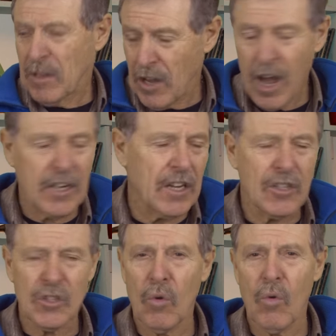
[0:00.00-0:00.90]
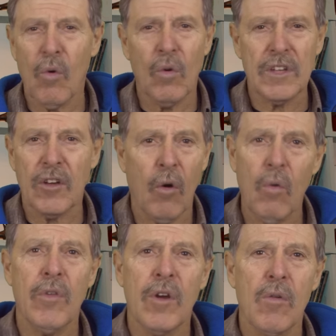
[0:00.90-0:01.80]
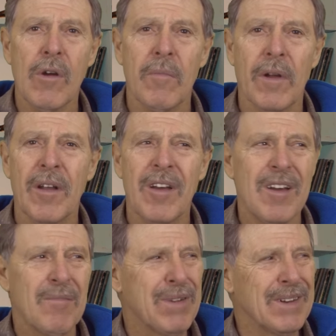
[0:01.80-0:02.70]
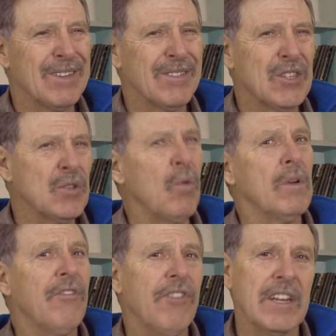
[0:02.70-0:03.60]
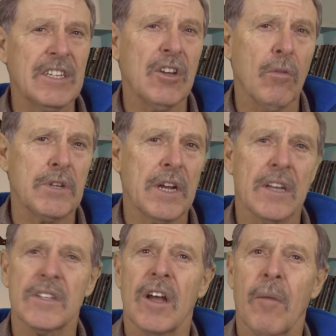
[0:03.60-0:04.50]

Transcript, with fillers: cutting saws, they've got all the equipment, but sort of defeats the object, doesn't it?